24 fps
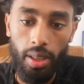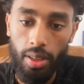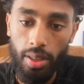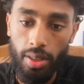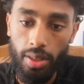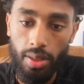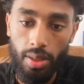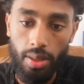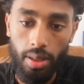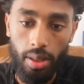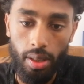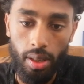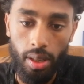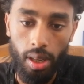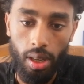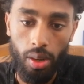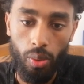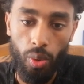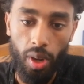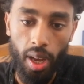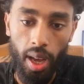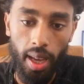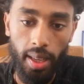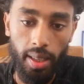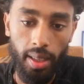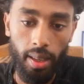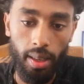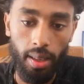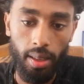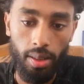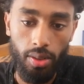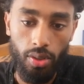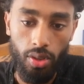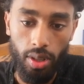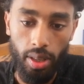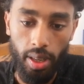here we had
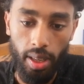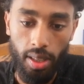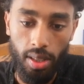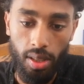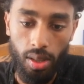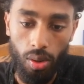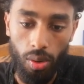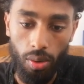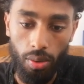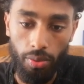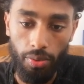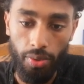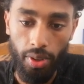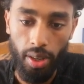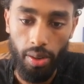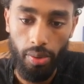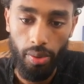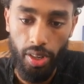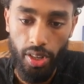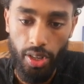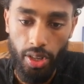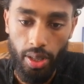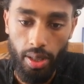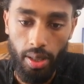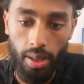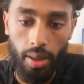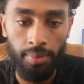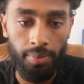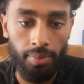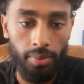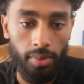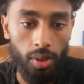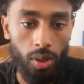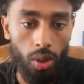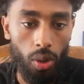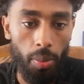an Nginx configuration.
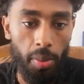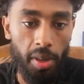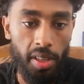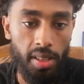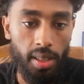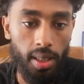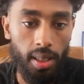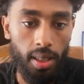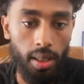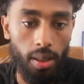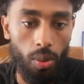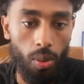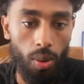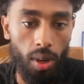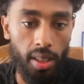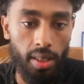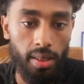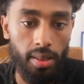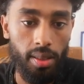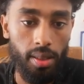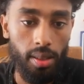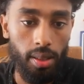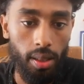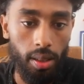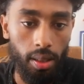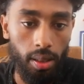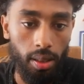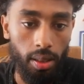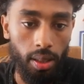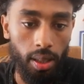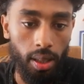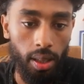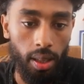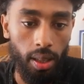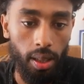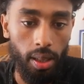So basically what
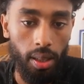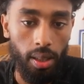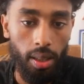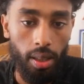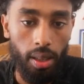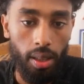the